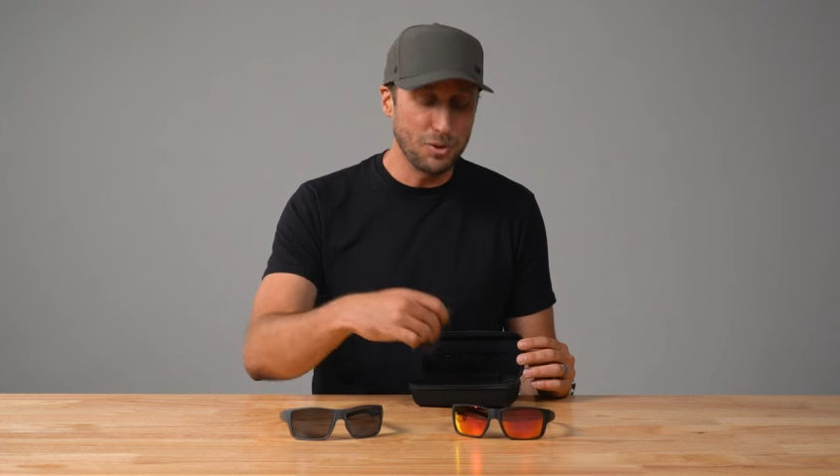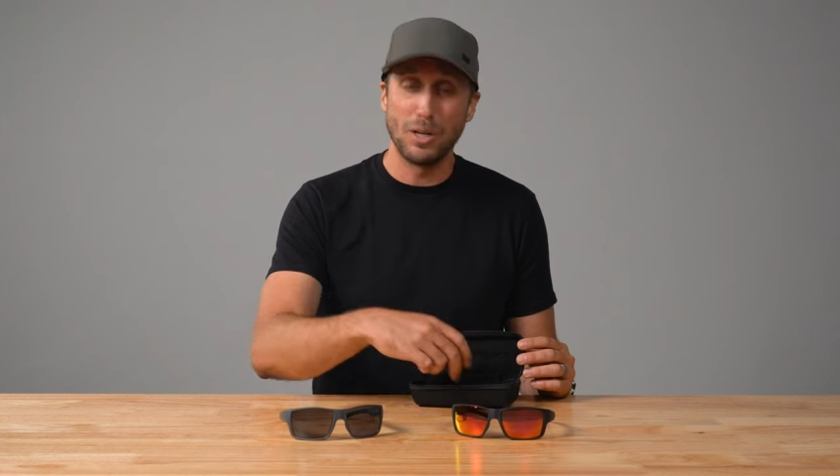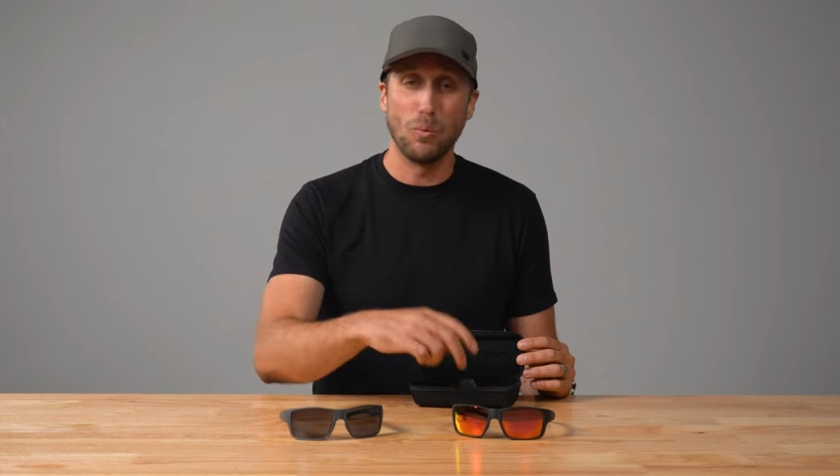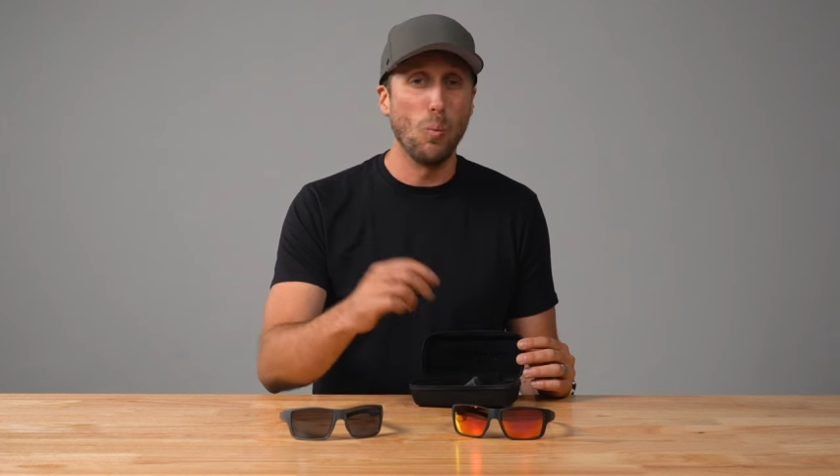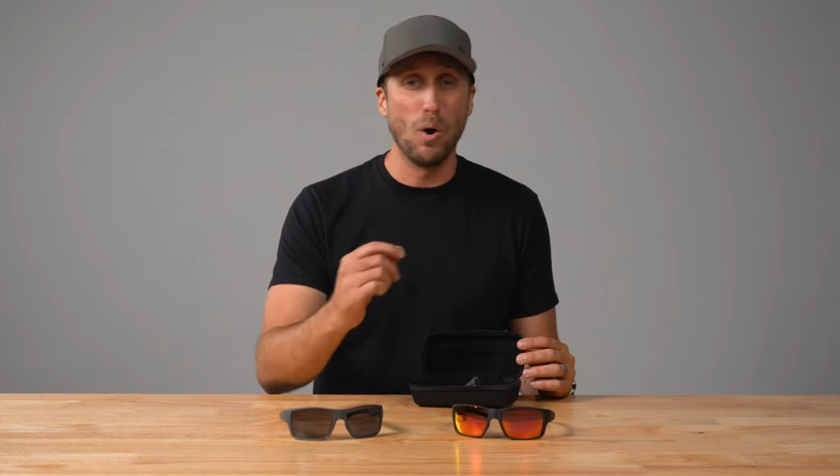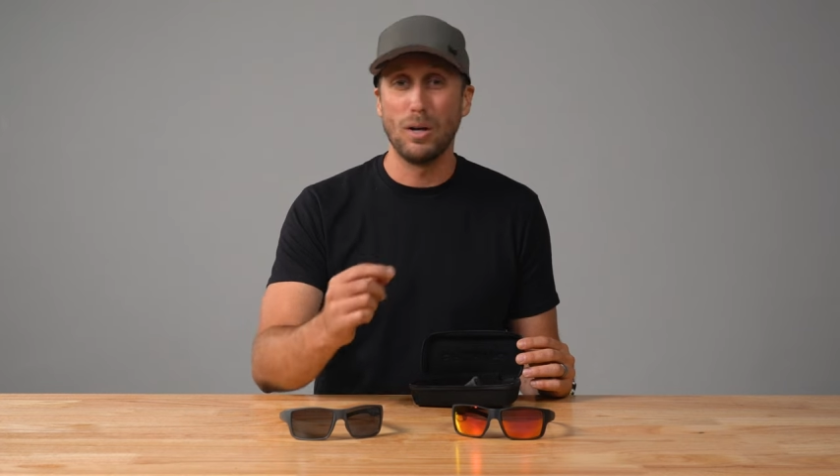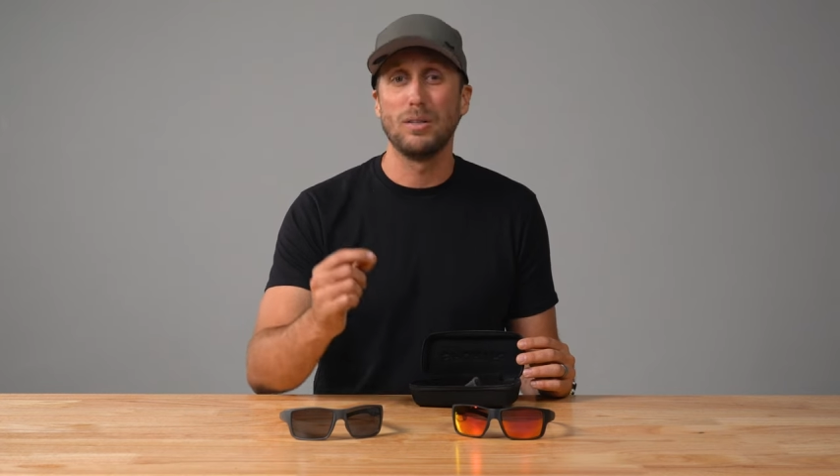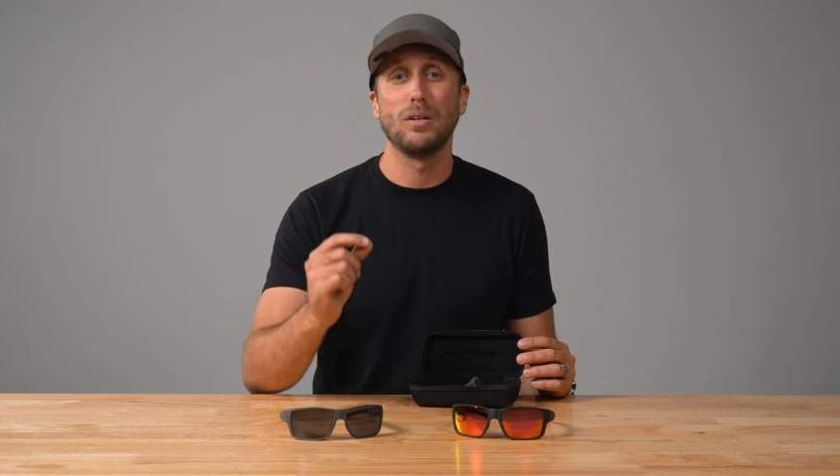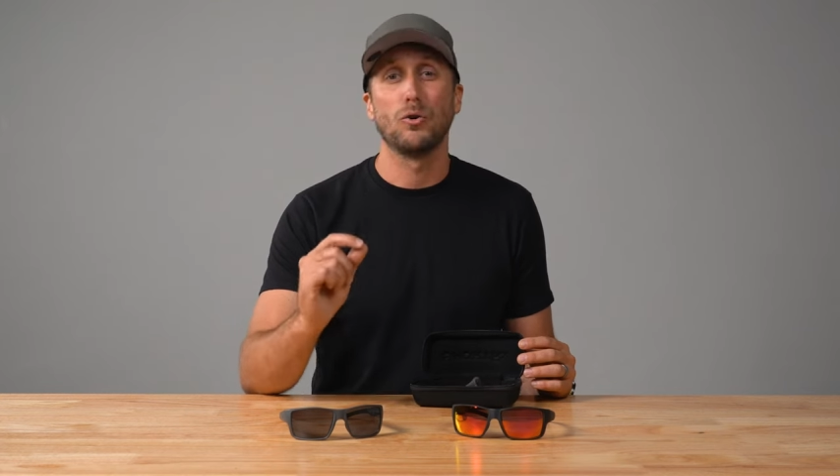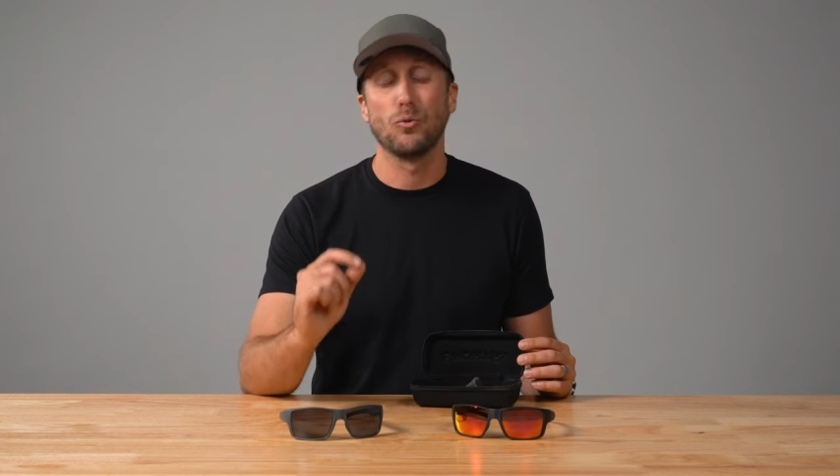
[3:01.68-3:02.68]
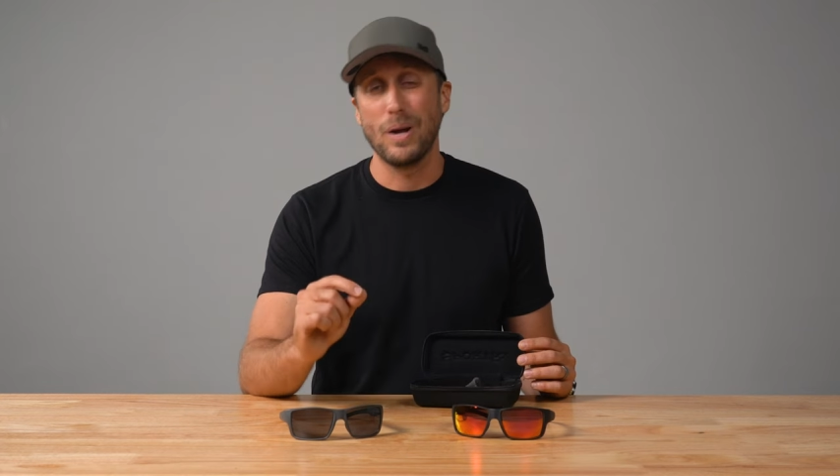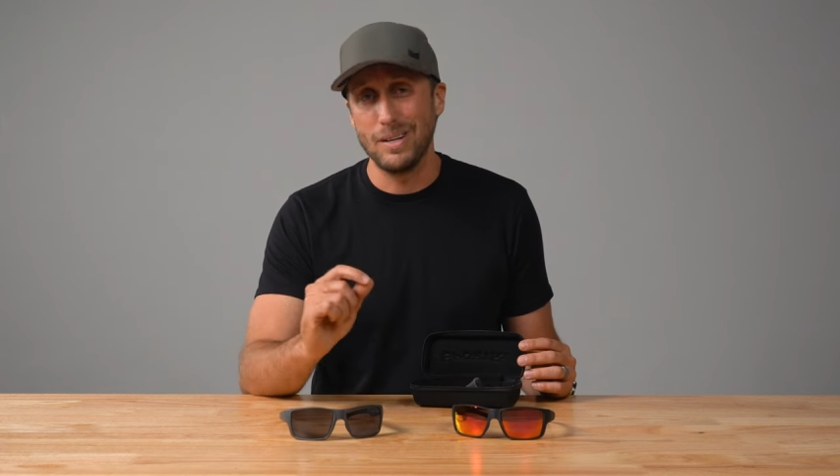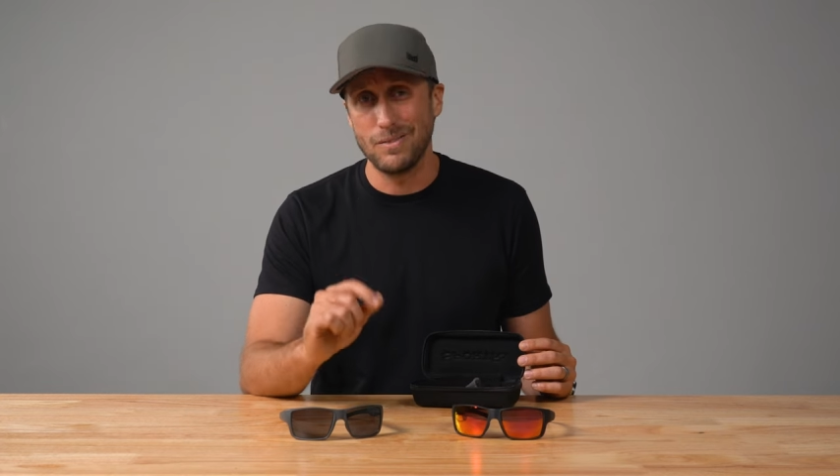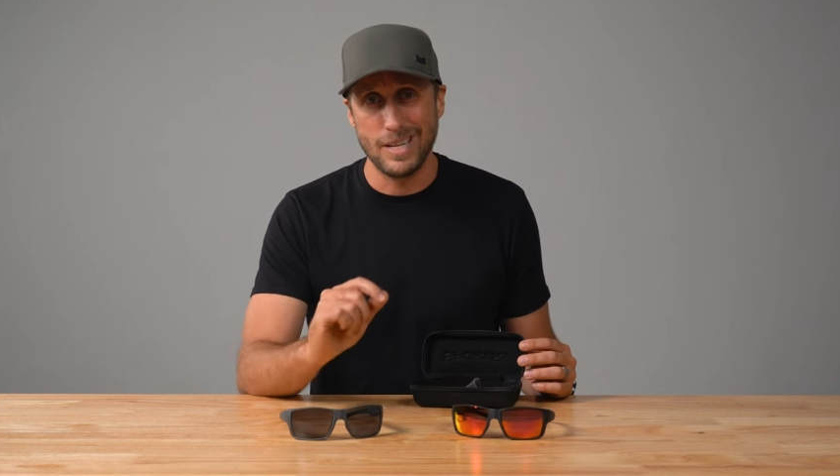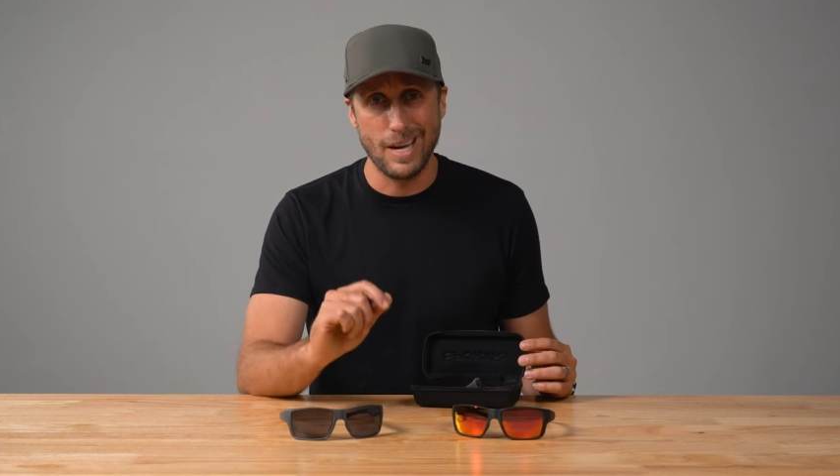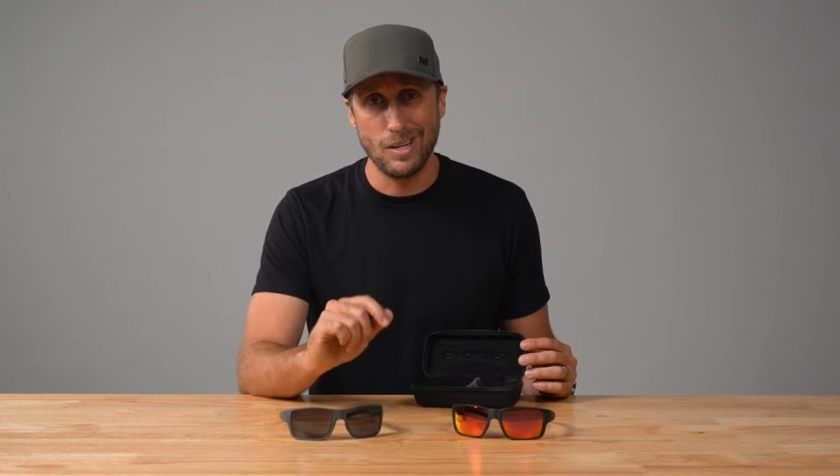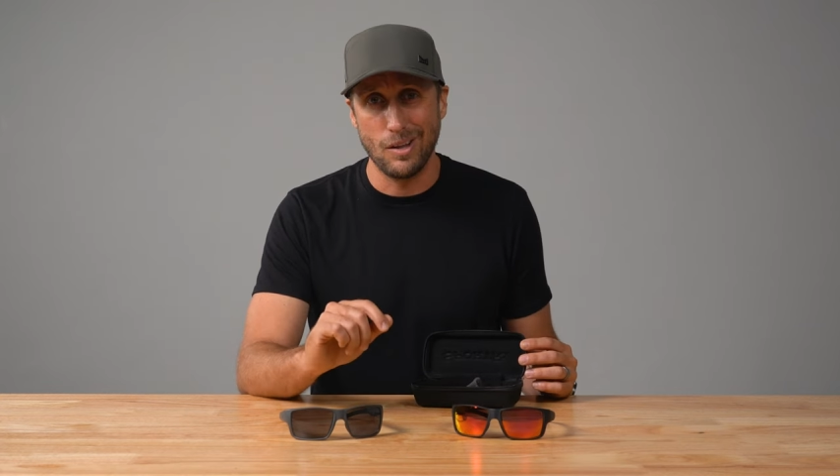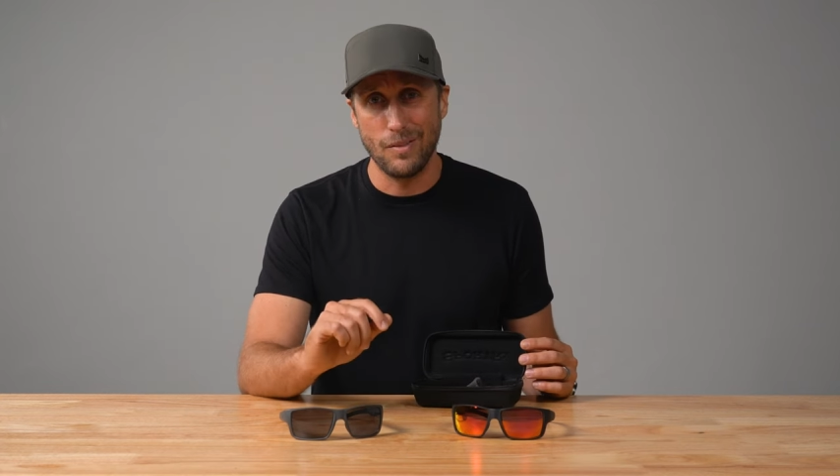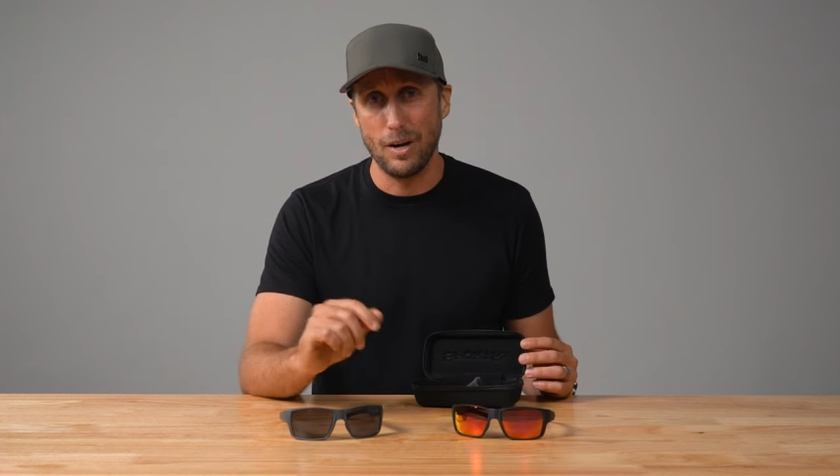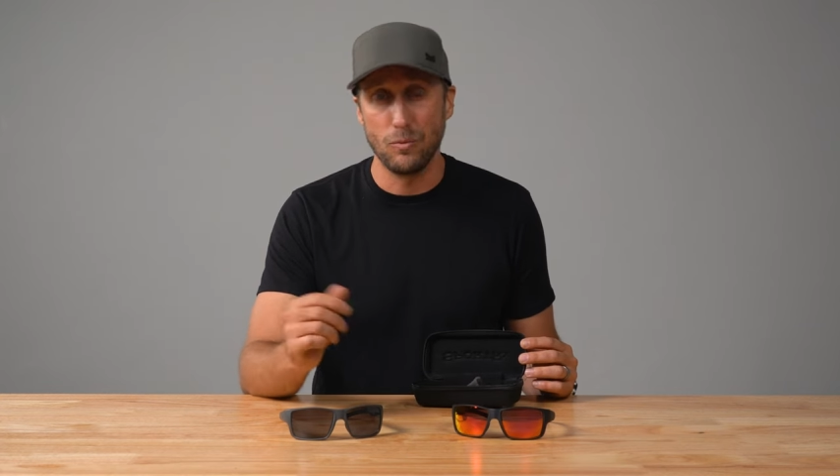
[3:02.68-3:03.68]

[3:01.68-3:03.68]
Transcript: you can get one grain of sand on there,